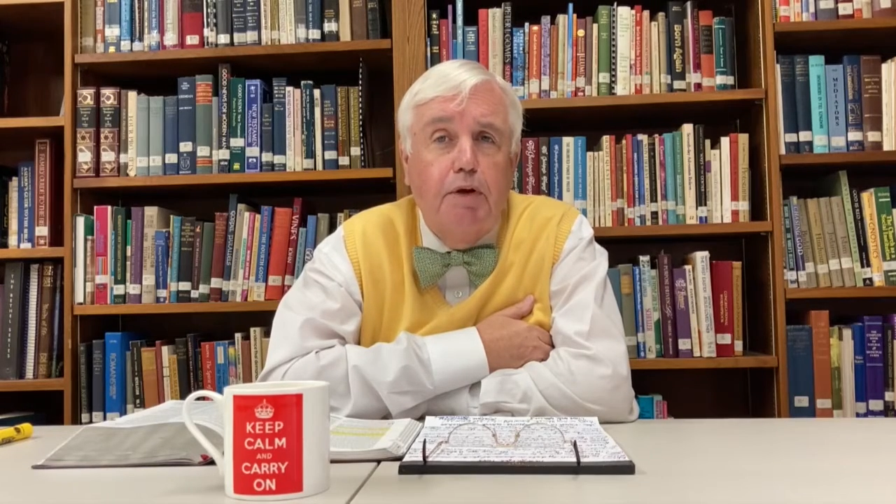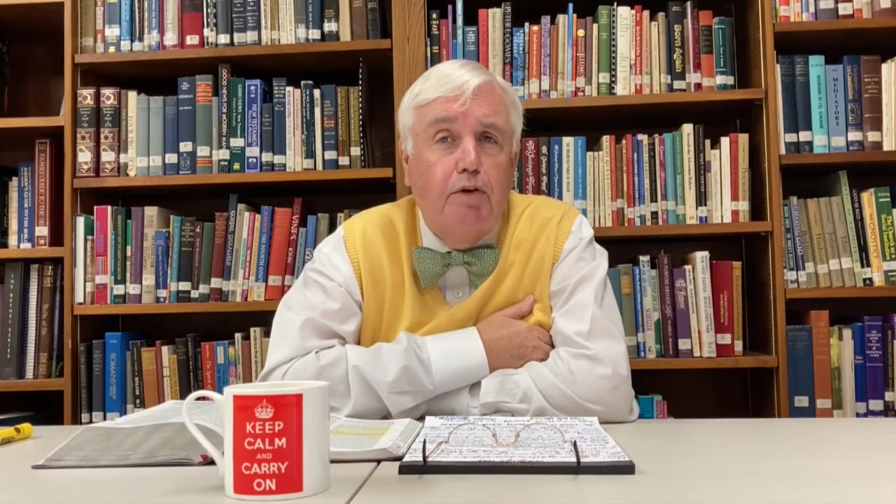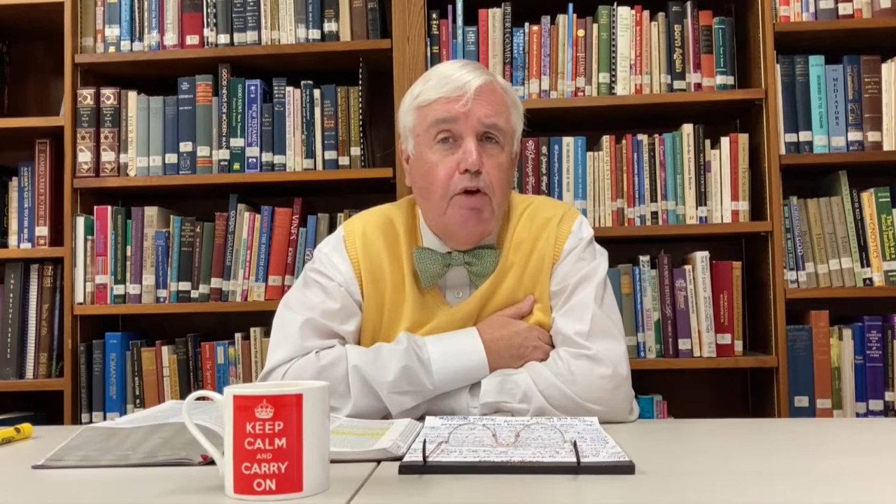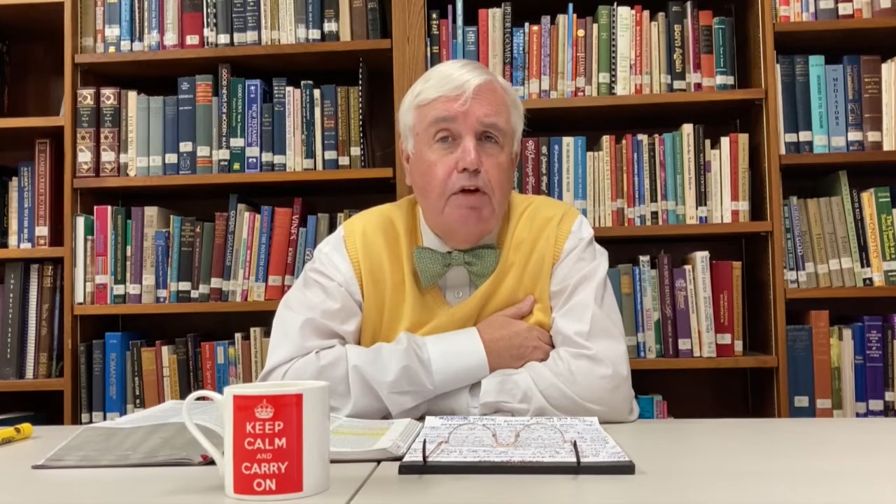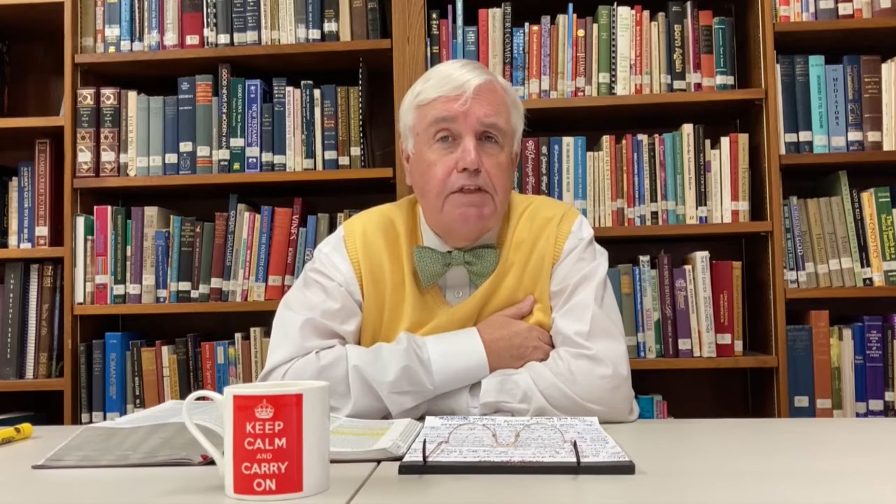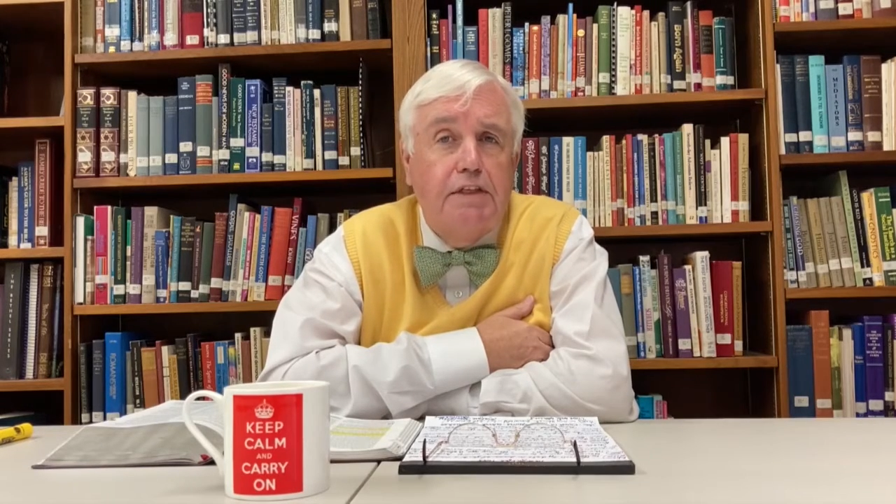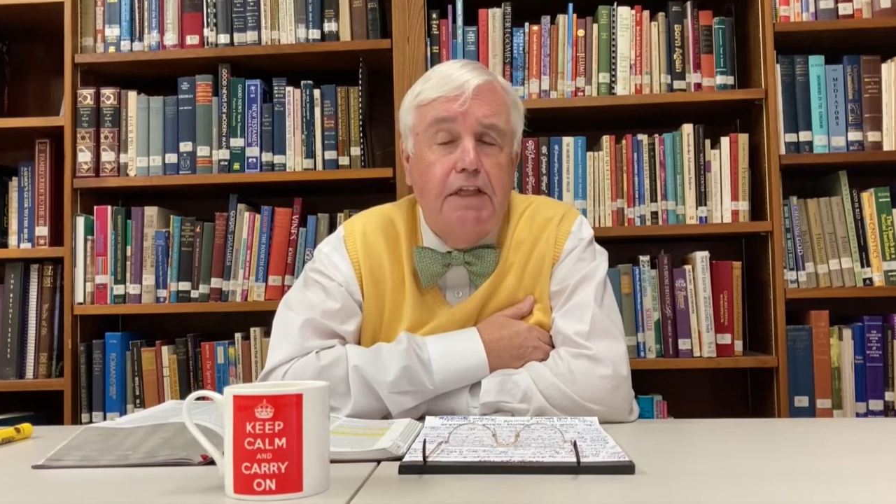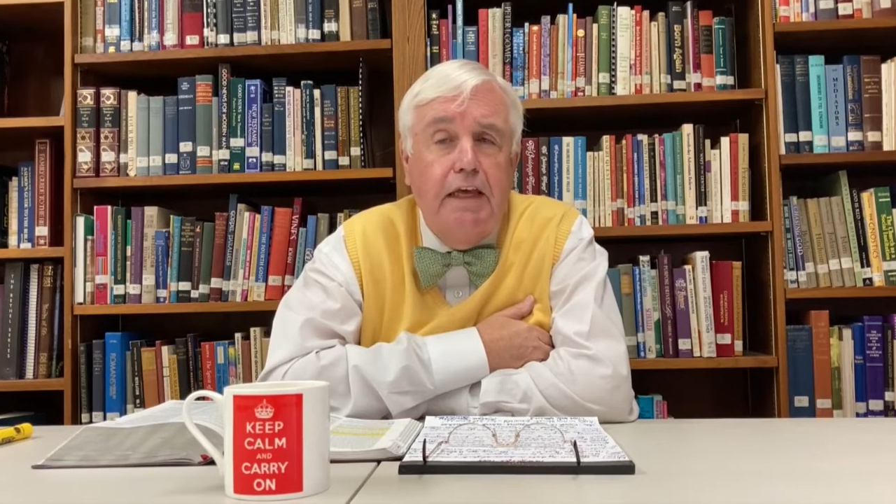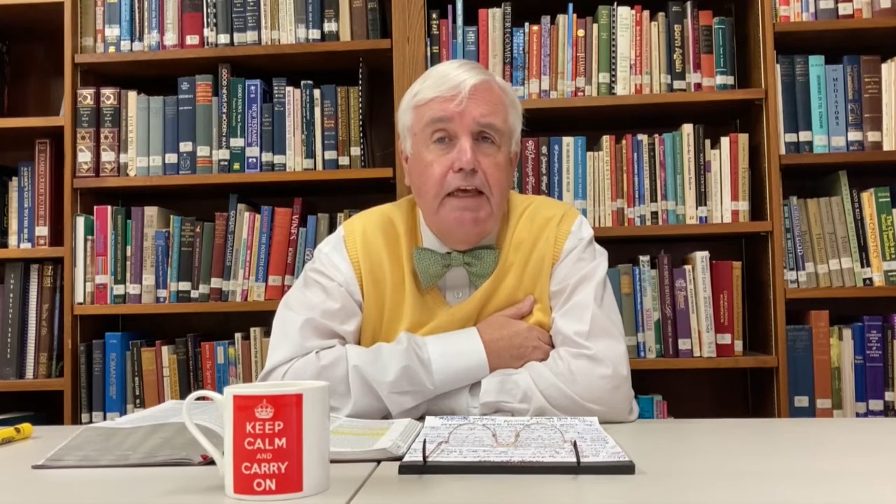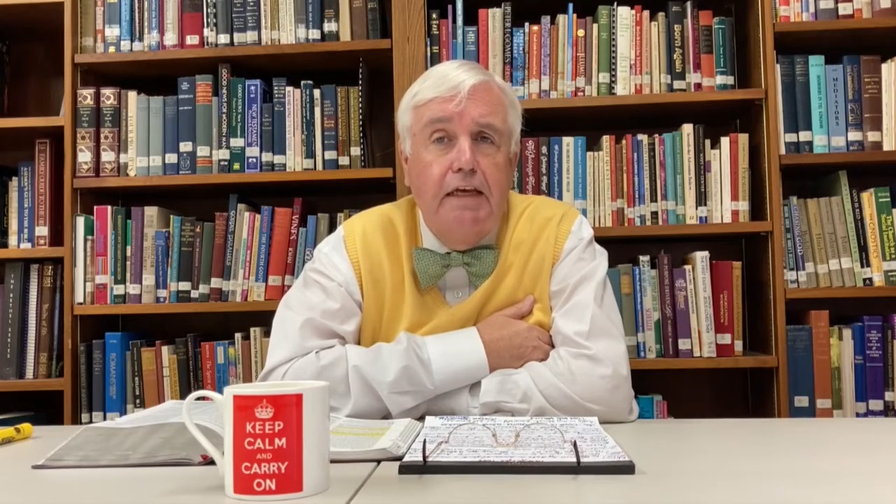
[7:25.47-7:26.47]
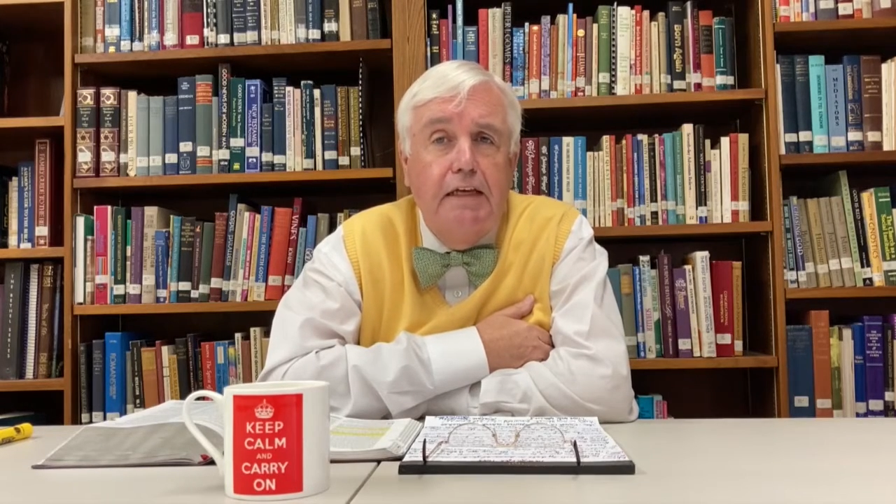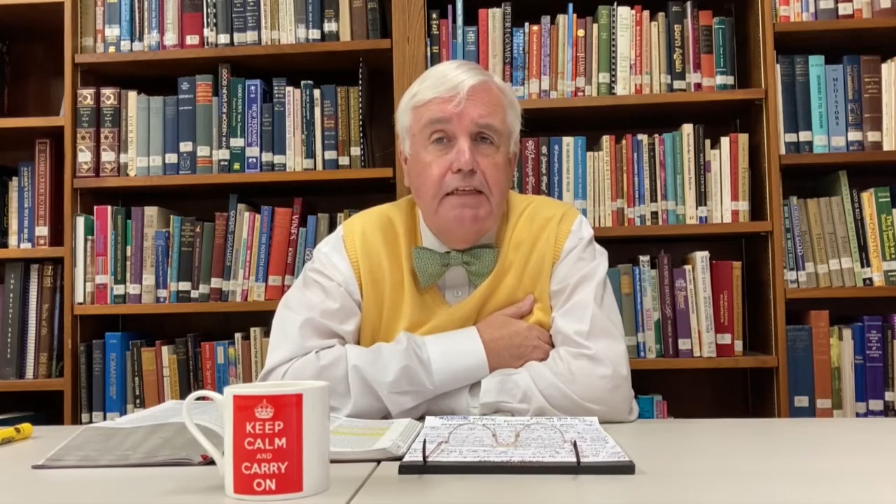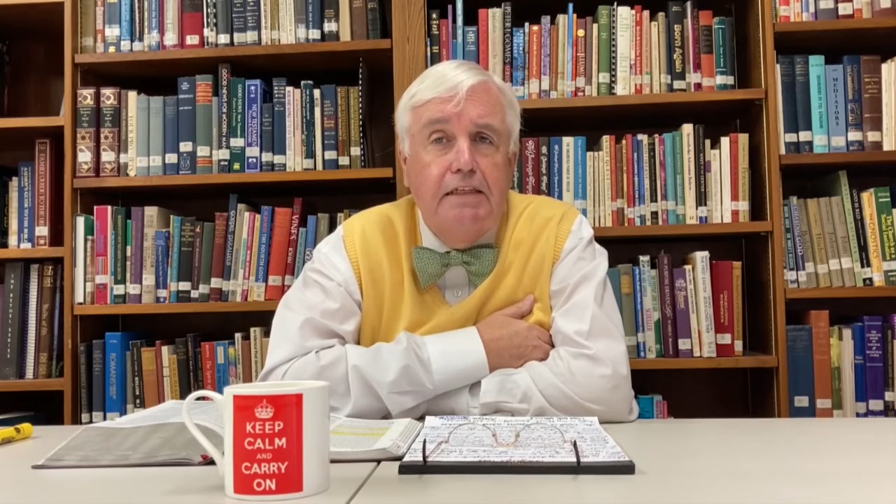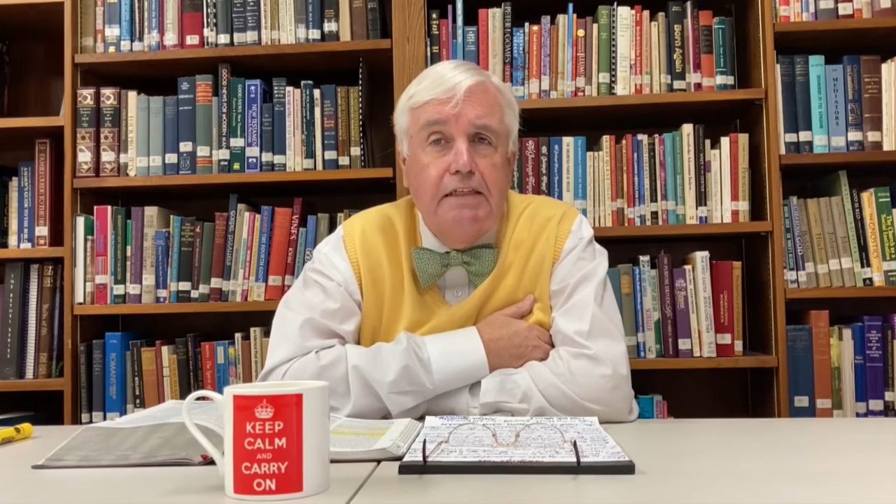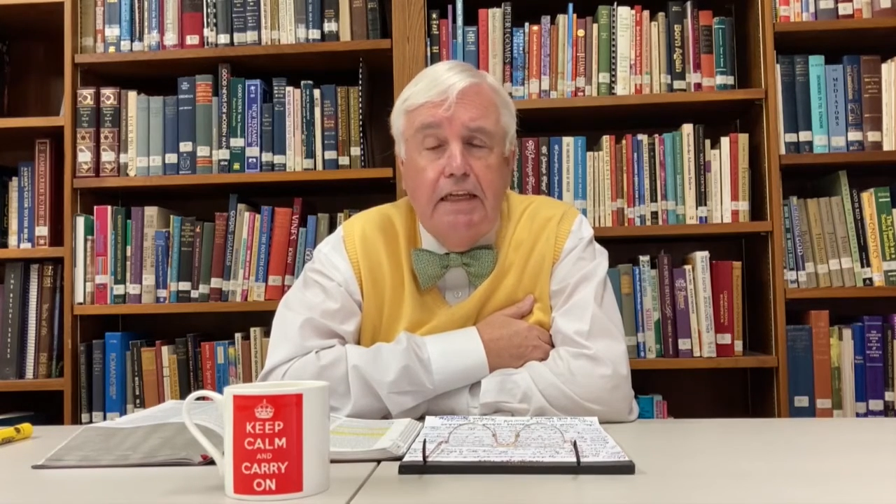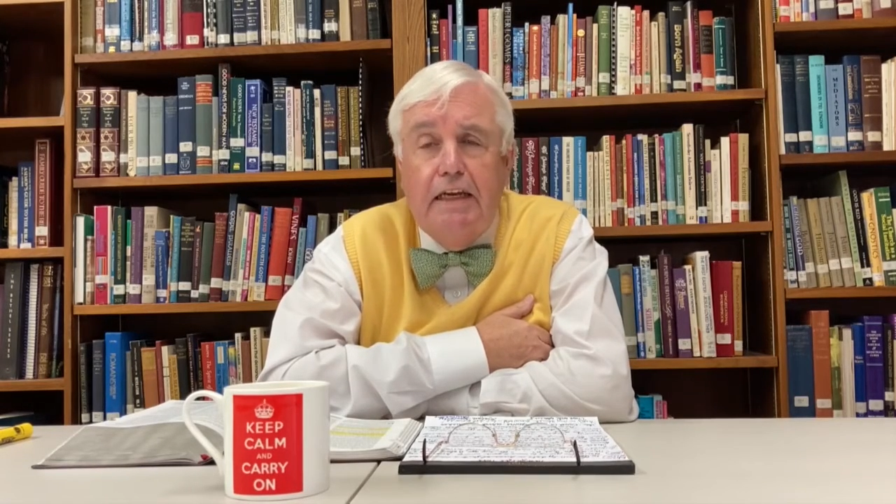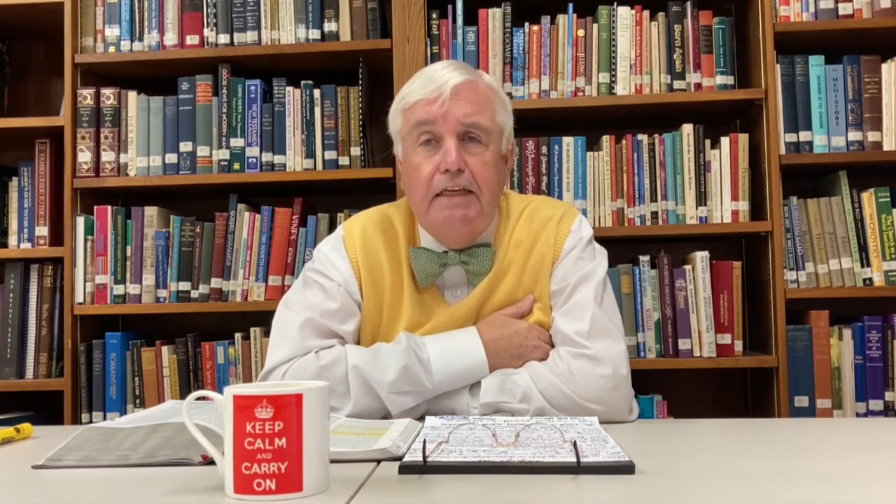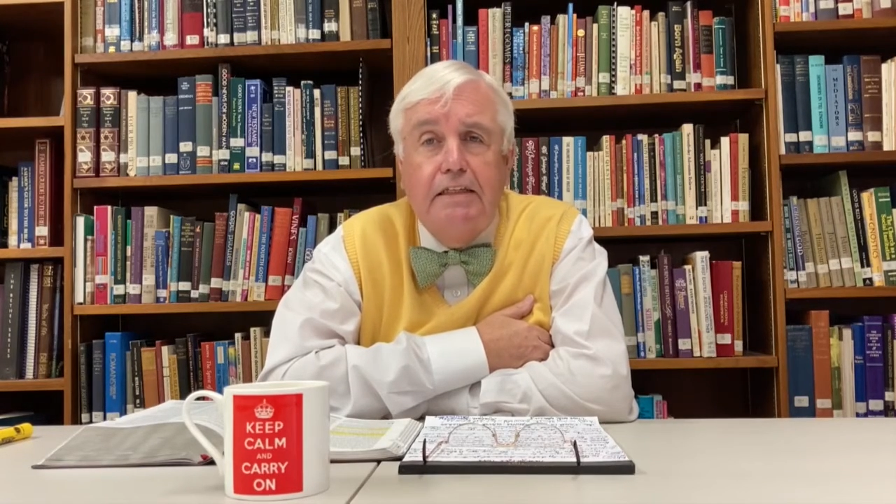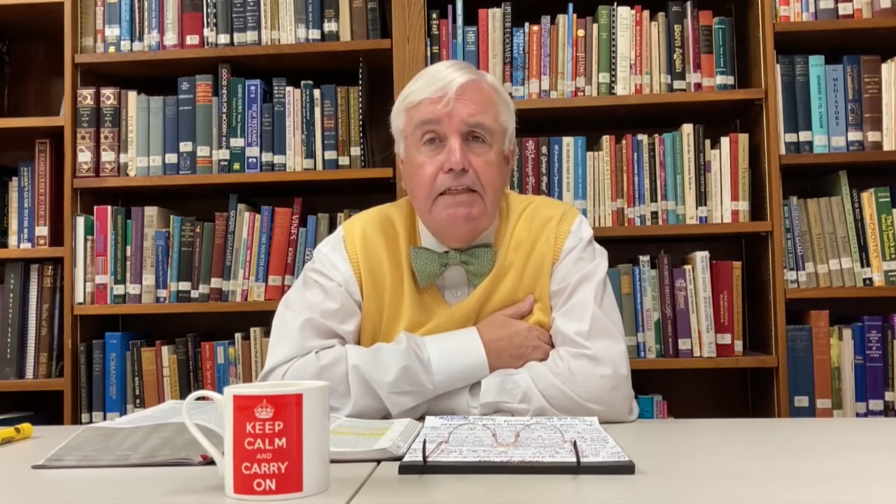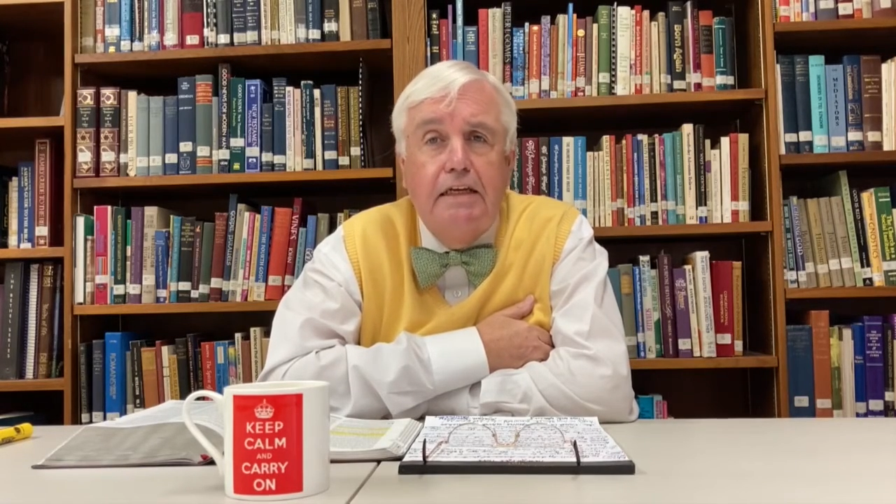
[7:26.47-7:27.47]
across the
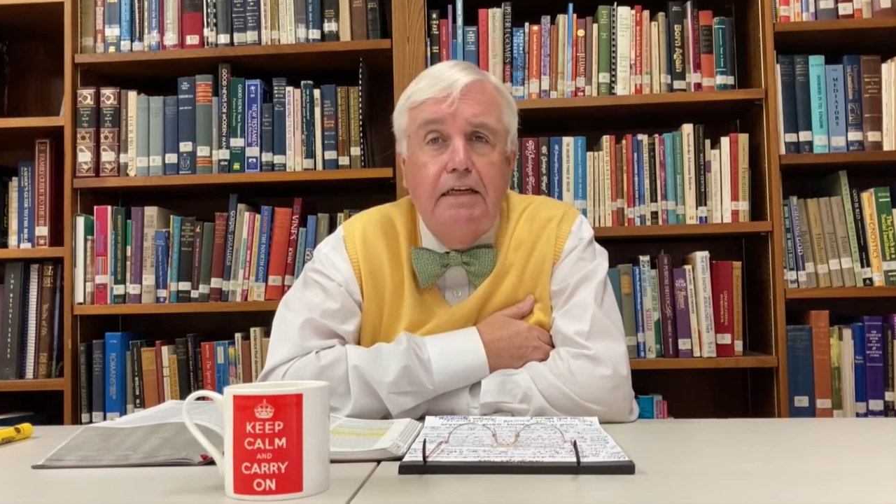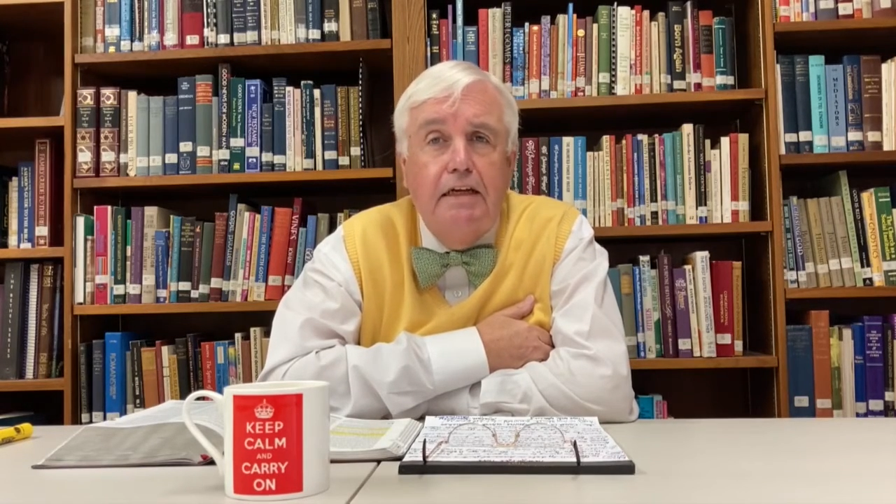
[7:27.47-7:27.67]
cities